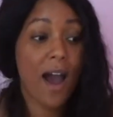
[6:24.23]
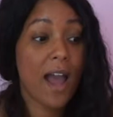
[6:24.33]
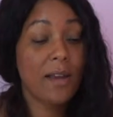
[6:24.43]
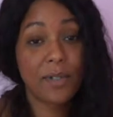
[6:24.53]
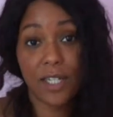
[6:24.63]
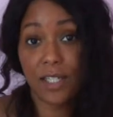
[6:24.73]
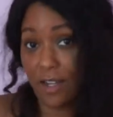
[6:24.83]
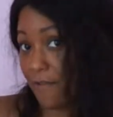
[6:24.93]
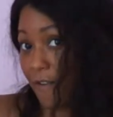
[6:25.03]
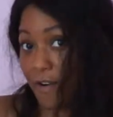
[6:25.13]
I am just
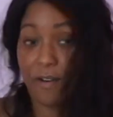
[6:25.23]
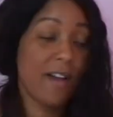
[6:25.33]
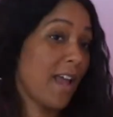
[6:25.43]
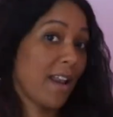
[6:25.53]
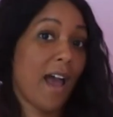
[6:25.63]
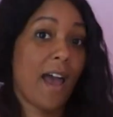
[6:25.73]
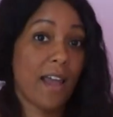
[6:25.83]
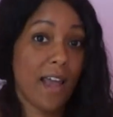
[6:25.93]
infertile and I